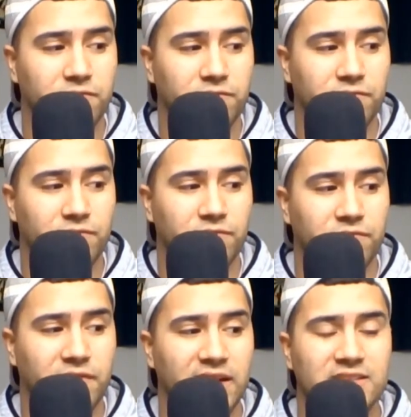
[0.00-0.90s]

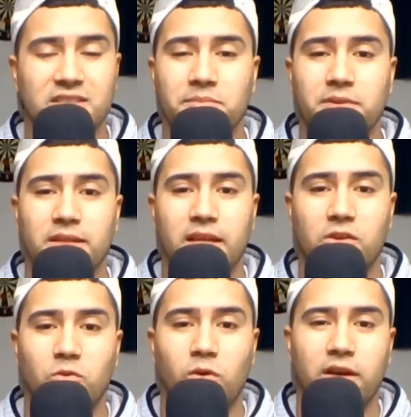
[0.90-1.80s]
find something that you
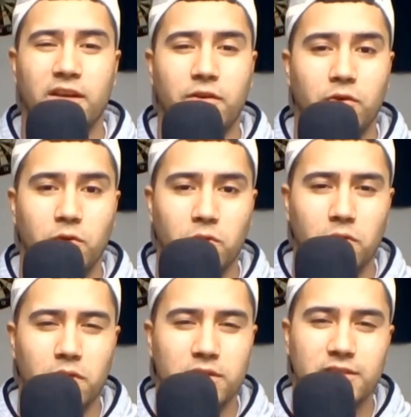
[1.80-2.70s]
want to do
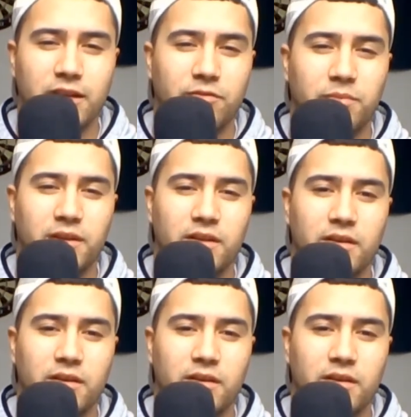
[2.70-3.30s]
instead of being